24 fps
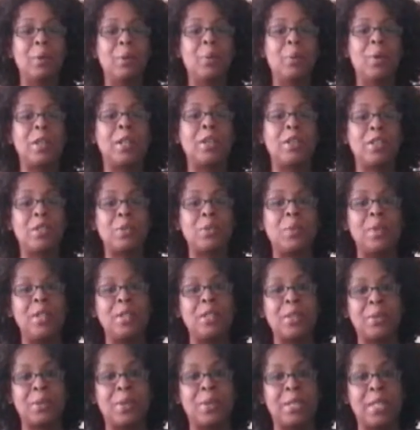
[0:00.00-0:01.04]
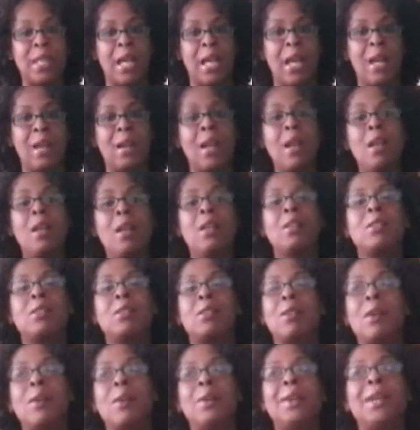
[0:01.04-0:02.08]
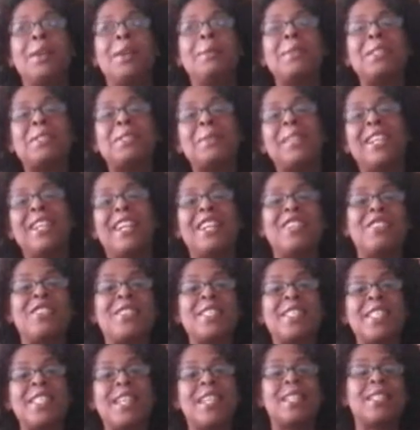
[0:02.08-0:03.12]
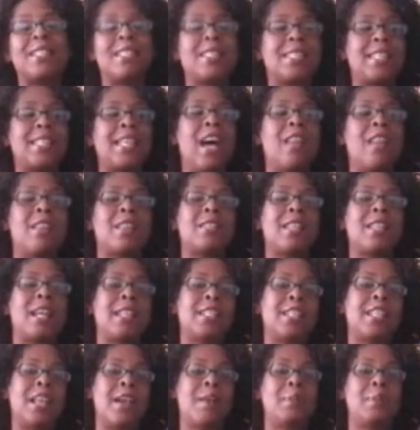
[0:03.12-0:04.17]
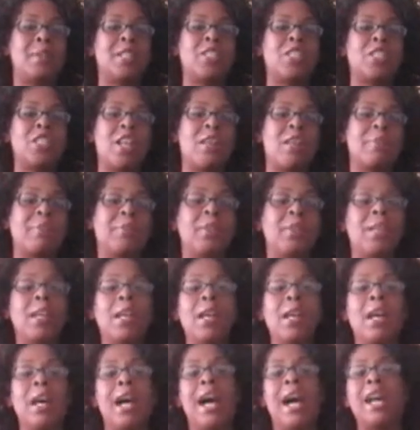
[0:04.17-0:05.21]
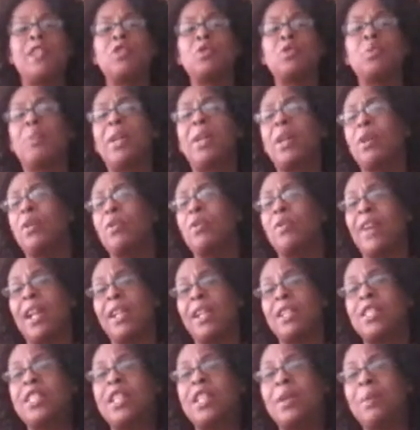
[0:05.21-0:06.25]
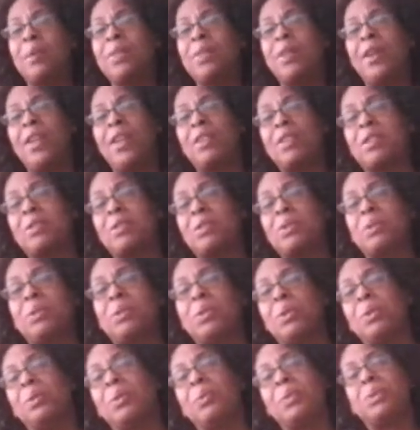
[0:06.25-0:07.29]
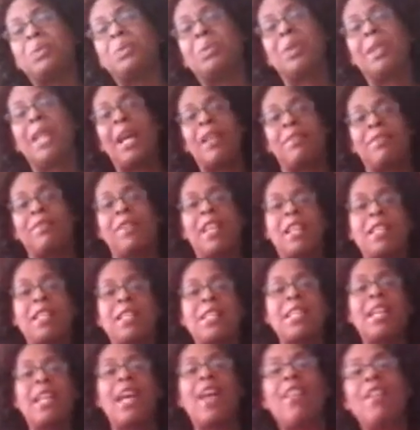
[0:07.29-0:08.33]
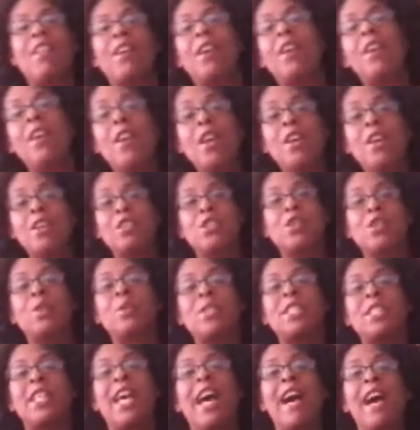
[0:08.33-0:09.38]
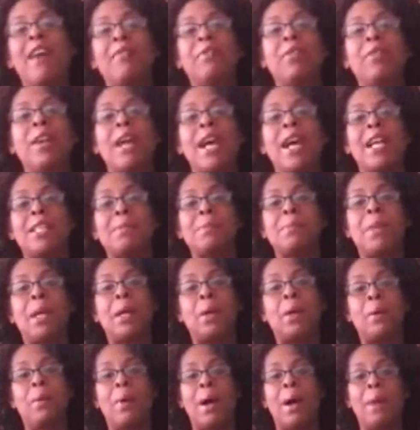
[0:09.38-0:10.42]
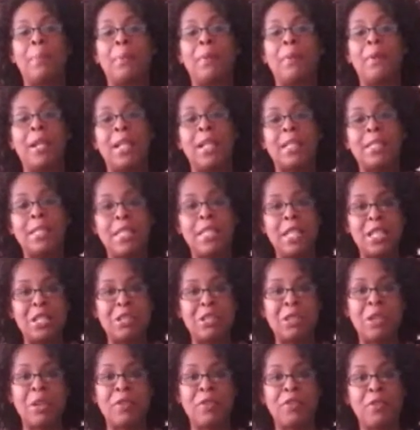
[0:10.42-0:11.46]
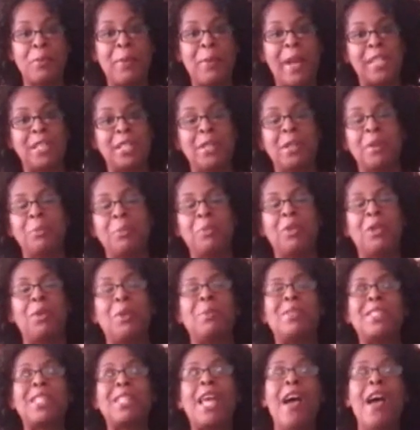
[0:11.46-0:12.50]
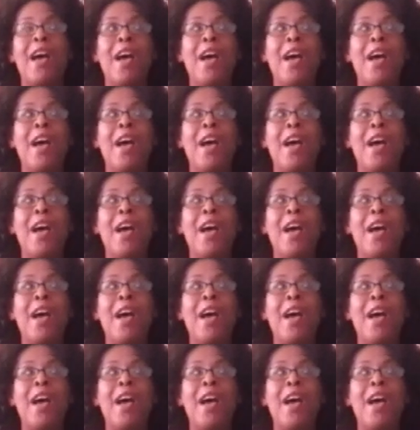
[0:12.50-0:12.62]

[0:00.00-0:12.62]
one of her twins was in. So it was really interesting to see how the dynamic shift. I do bingo volunteer with her at the school. We do a lot of things together. So to have her as my cooperating teacher for Practicum 3 was